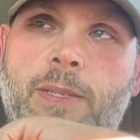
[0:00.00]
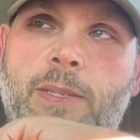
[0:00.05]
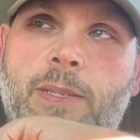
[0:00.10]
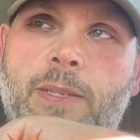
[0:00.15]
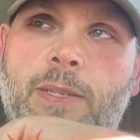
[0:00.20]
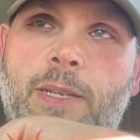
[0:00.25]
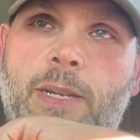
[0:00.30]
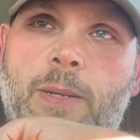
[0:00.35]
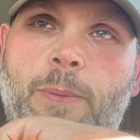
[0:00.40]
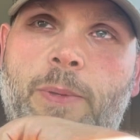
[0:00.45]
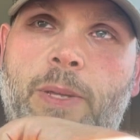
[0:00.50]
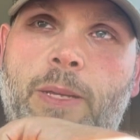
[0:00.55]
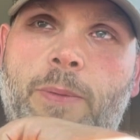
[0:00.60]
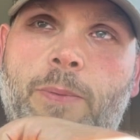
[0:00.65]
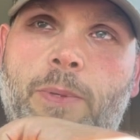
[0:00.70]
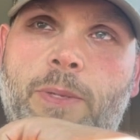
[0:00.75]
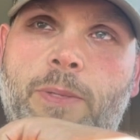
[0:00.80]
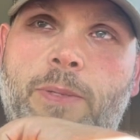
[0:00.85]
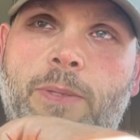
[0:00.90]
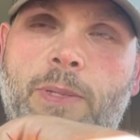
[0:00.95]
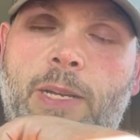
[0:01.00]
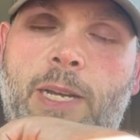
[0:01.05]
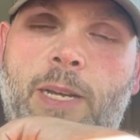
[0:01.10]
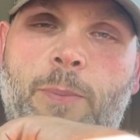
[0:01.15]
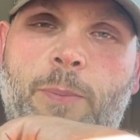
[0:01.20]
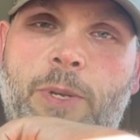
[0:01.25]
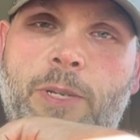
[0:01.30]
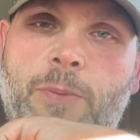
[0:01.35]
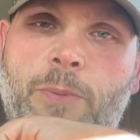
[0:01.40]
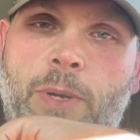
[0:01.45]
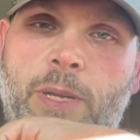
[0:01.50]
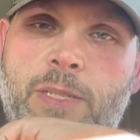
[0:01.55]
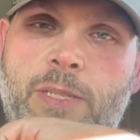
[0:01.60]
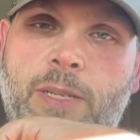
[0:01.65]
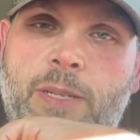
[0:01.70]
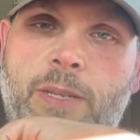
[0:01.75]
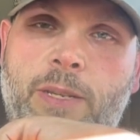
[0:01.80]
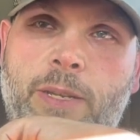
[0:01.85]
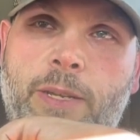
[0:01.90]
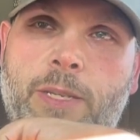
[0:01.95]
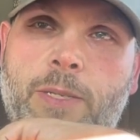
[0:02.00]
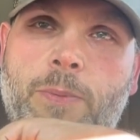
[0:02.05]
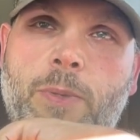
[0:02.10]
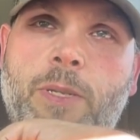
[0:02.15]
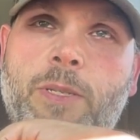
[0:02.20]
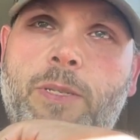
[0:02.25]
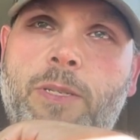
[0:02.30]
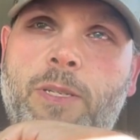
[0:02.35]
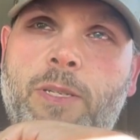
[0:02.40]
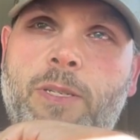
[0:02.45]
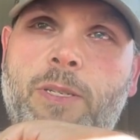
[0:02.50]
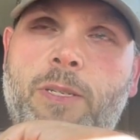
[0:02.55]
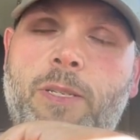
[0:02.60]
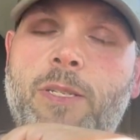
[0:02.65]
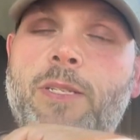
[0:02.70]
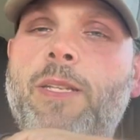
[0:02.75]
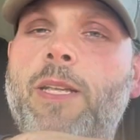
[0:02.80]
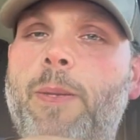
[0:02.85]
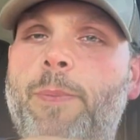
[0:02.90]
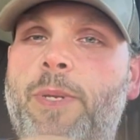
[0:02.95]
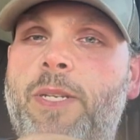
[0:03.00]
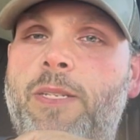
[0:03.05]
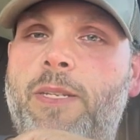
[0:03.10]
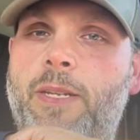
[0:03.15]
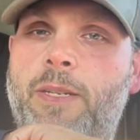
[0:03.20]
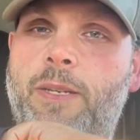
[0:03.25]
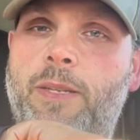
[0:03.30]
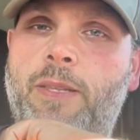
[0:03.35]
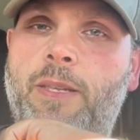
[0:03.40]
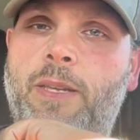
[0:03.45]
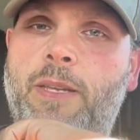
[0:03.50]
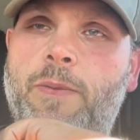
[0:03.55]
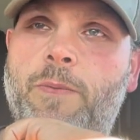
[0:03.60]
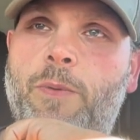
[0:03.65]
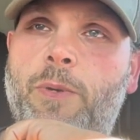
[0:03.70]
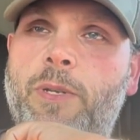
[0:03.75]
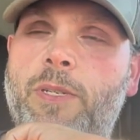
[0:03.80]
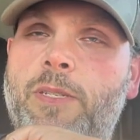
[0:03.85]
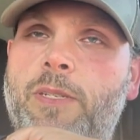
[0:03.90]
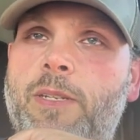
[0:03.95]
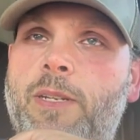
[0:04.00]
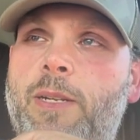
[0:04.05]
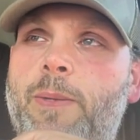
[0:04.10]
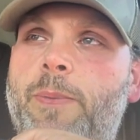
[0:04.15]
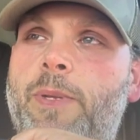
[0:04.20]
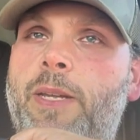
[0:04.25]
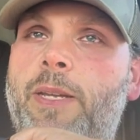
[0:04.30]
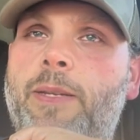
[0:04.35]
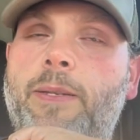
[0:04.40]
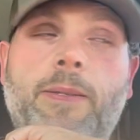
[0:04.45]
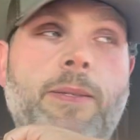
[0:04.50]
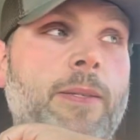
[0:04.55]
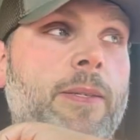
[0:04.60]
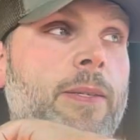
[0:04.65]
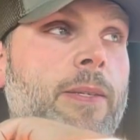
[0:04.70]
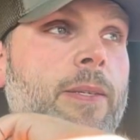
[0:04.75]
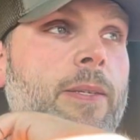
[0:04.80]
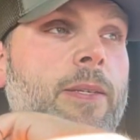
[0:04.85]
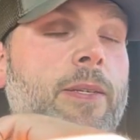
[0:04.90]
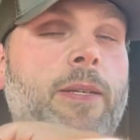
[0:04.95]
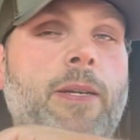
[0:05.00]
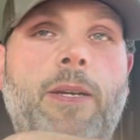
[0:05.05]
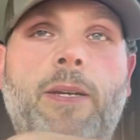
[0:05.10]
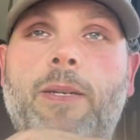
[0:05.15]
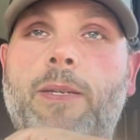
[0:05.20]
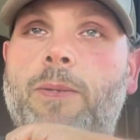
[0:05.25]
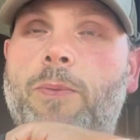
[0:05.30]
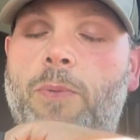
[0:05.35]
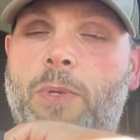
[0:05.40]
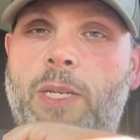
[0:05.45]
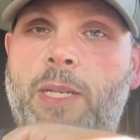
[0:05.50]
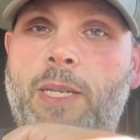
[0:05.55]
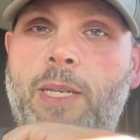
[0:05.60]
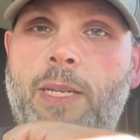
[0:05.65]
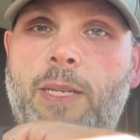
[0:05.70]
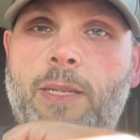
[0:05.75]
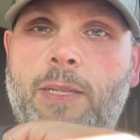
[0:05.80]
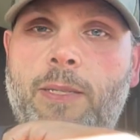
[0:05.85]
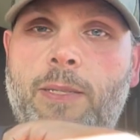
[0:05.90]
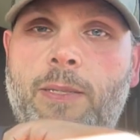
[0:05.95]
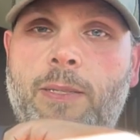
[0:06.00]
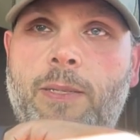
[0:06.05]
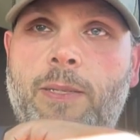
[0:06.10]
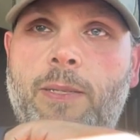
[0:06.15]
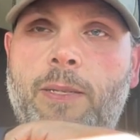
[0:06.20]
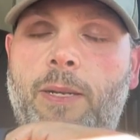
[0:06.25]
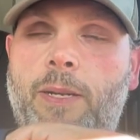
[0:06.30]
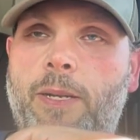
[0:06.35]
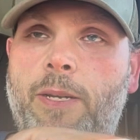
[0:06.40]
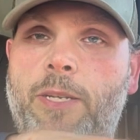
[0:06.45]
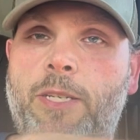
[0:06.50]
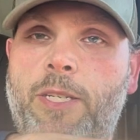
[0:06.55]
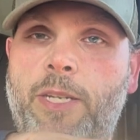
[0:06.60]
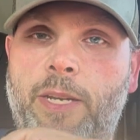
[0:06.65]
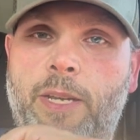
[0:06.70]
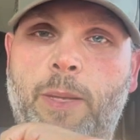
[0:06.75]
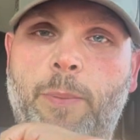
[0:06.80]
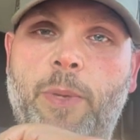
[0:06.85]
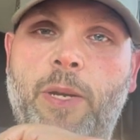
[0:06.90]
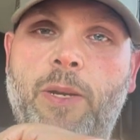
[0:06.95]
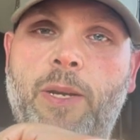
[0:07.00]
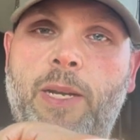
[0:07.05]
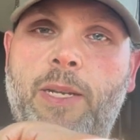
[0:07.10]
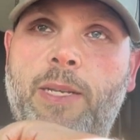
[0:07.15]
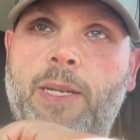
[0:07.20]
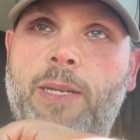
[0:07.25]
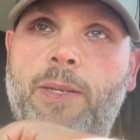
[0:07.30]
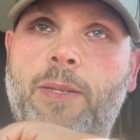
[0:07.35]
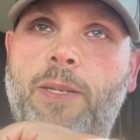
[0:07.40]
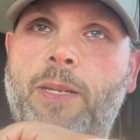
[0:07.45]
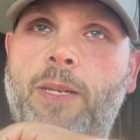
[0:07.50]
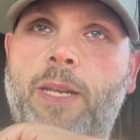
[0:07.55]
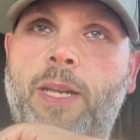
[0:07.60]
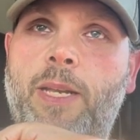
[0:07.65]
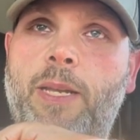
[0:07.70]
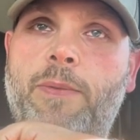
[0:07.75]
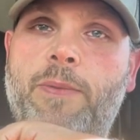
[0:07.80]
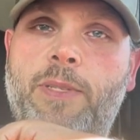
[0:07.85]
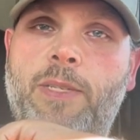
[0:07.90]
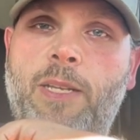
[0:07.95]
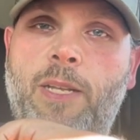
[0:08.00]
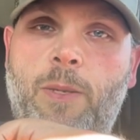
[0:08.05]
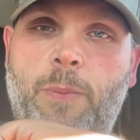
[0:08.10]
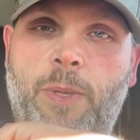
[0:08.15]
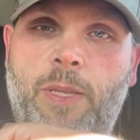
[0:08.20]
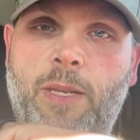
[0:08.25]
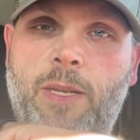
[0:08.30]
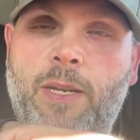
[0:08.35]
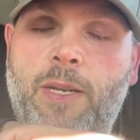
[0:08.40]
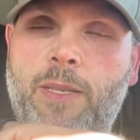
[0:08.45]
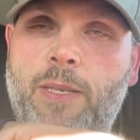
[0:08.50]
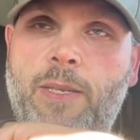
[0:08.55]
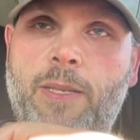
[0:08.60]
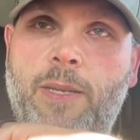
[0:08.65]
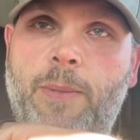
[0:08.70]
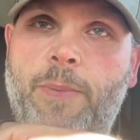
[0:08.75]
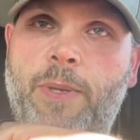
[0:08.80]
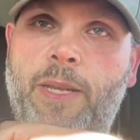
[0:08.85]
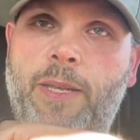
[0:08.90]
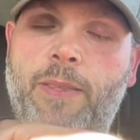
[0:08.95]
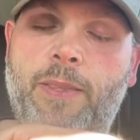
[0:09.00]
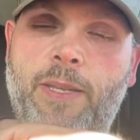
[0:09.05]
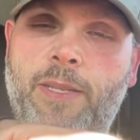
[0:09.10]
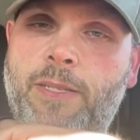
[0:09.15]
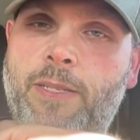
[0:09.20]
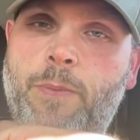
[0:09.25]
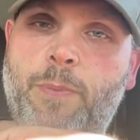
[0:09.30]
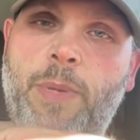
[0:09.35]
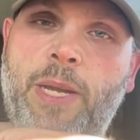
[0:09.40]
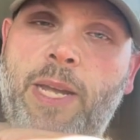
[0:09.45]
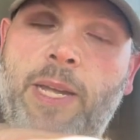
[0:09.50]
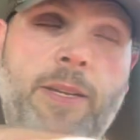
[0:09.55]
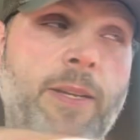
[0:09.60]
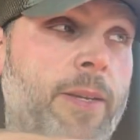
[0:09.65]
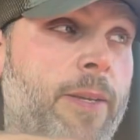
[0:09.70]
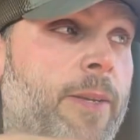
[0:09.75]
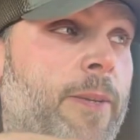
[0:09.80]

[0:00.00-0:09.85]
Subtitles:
And I'm like, well, how much was it? And he goes, well, just let me send you the invoice. And I'm like, really? Are you shitting me right now? You can't even tell me I'm like, this is bad.